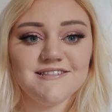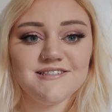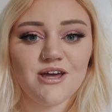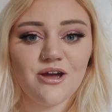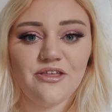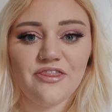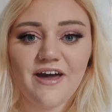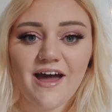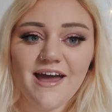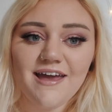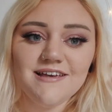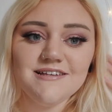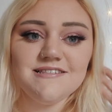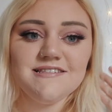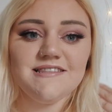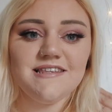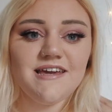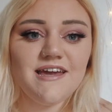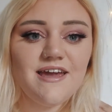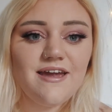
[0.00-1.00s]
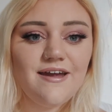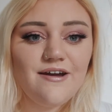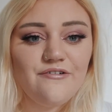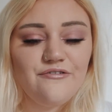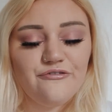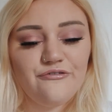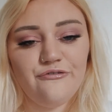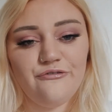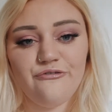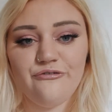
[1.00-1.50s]
so that is the
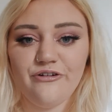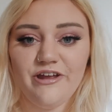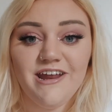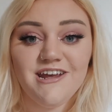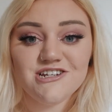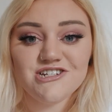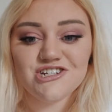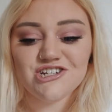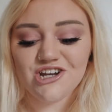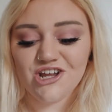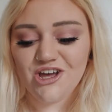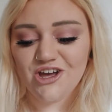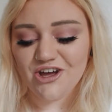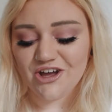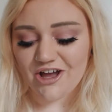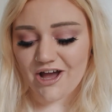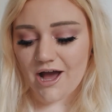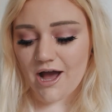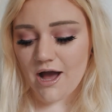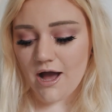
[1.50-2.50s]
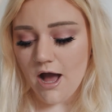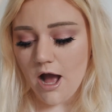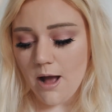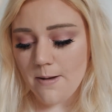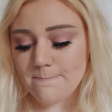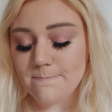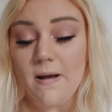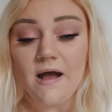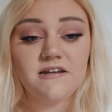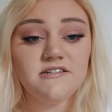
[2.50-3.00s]
finished look.
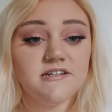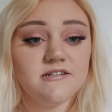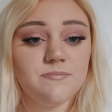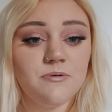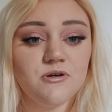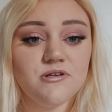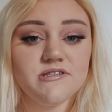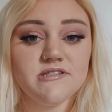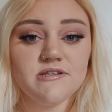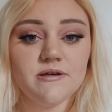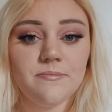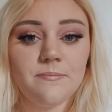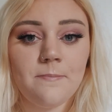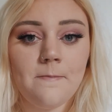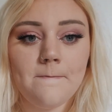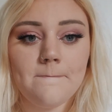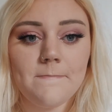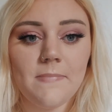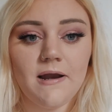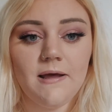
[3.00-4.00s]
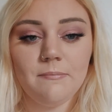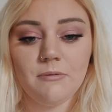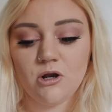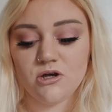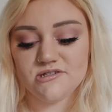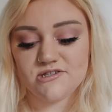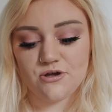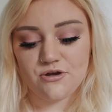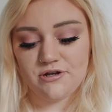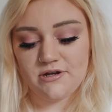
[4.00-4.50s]
I did put some lip
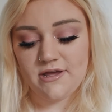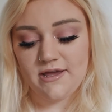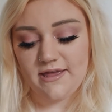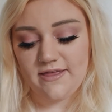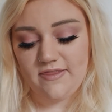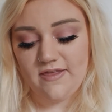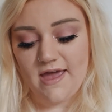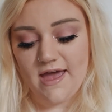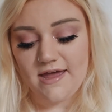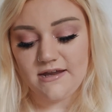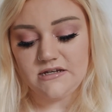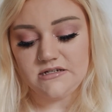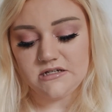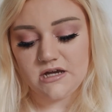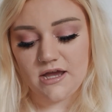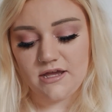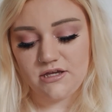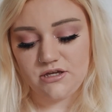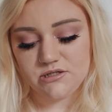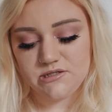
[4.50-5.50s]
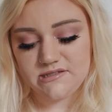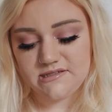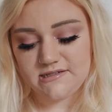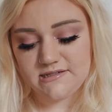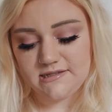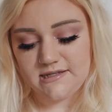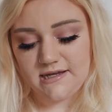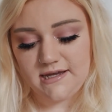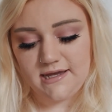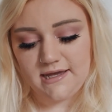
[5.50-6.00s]
gloss on in the end. I
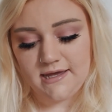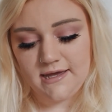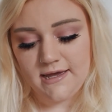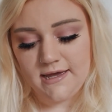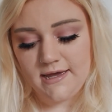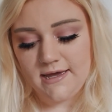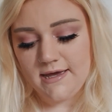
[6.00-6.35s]
used the